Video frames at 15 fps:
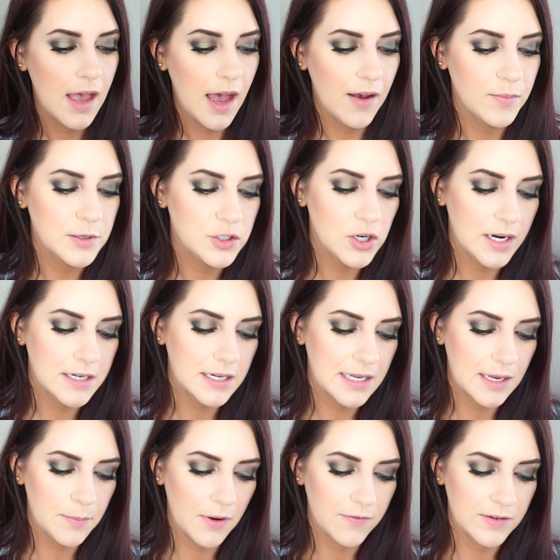I've been trying to
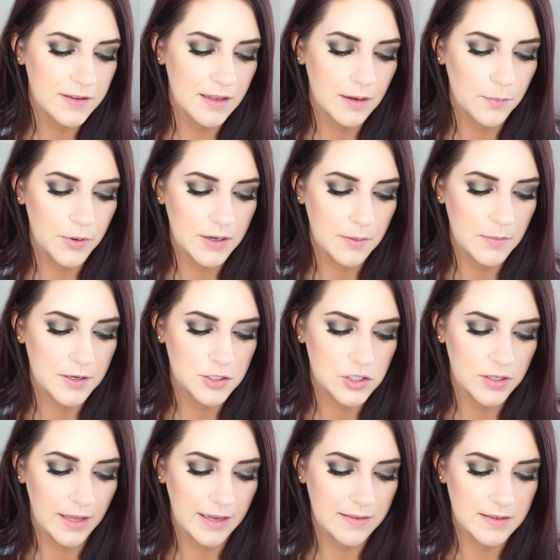keep everything pretty much
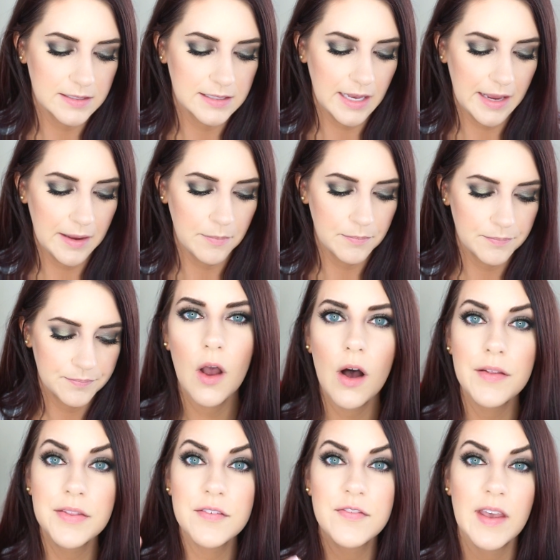like the same
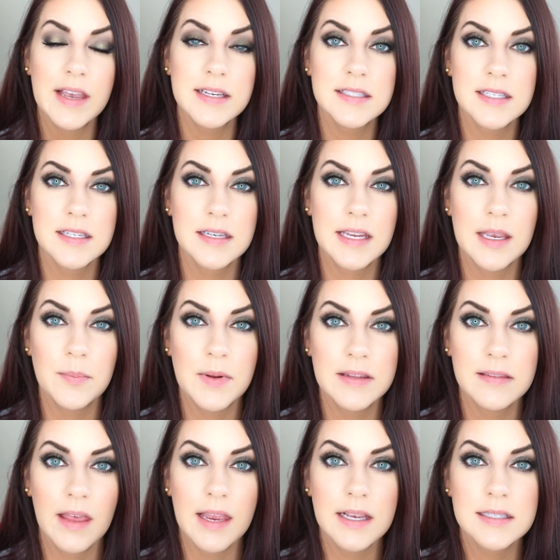on the face and
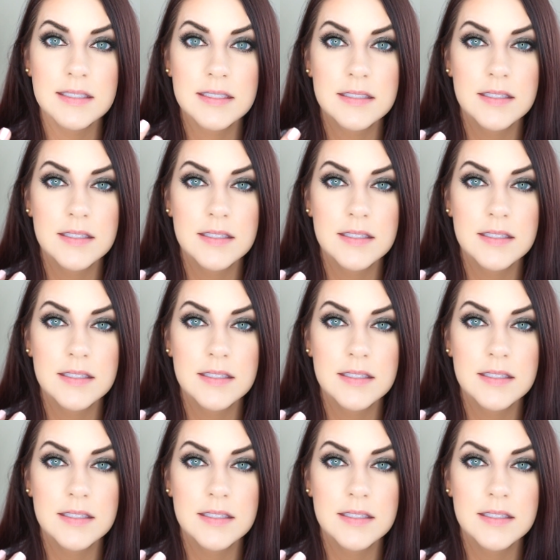keeping like